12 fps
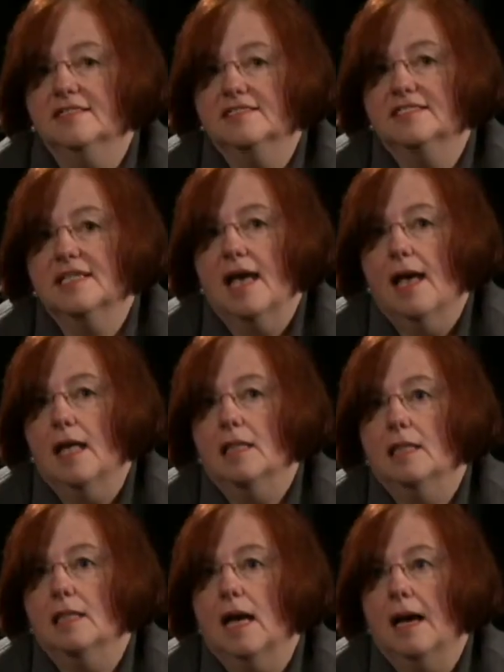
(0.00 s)
Is
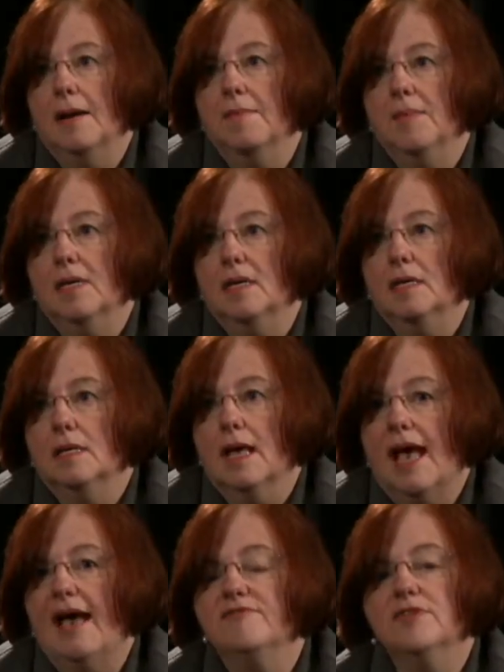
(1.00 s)

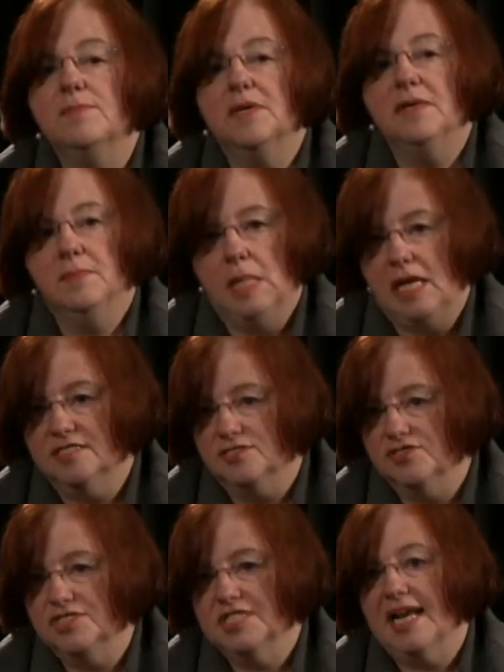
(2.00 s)
having people
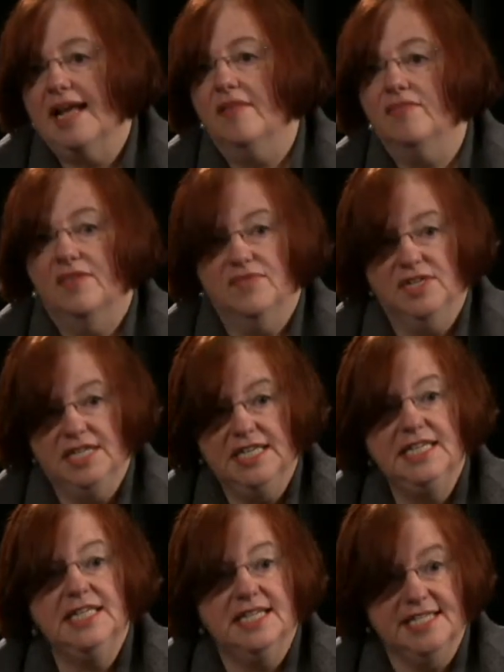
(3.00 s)
understand that the
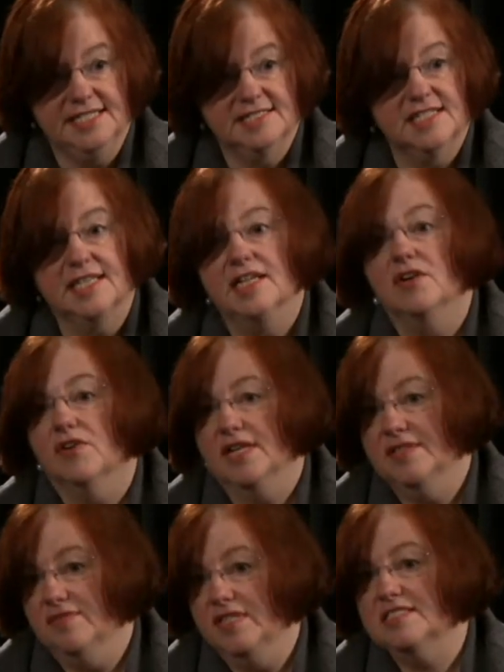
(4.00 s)
need is here
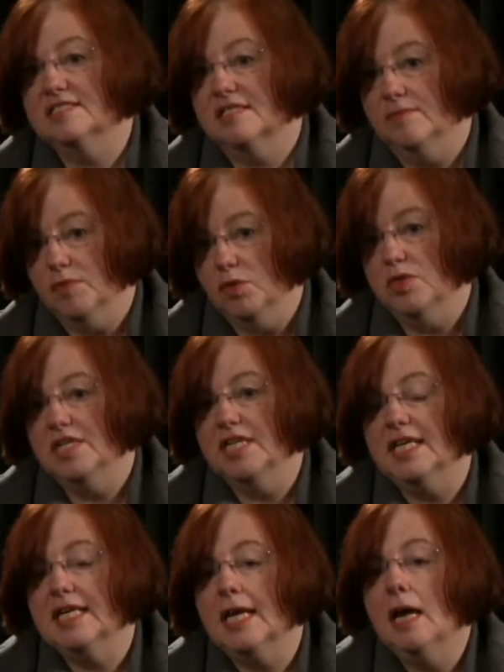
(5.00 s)
in this community.